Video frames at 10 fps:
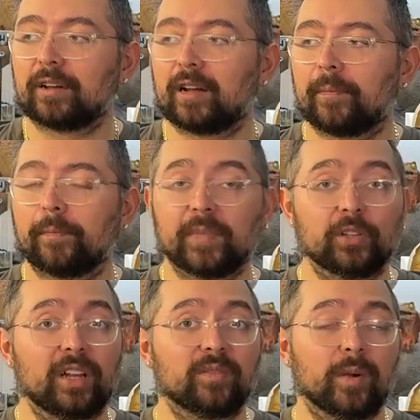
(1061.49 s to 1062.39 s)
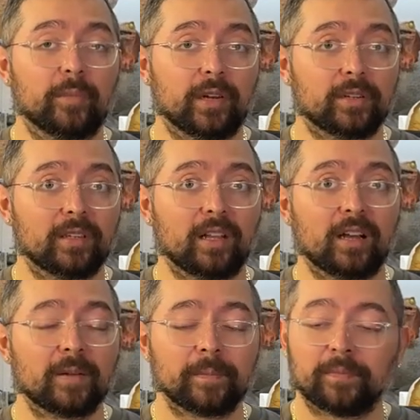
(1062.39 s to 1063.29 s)
I do have my
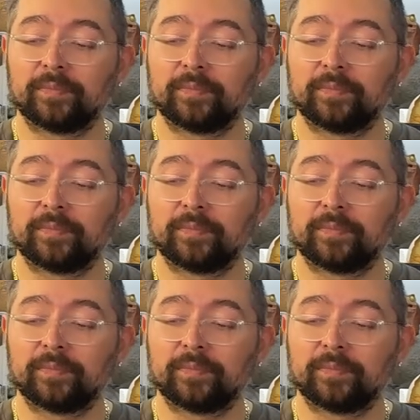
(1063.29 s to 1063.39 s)
brother-in-law,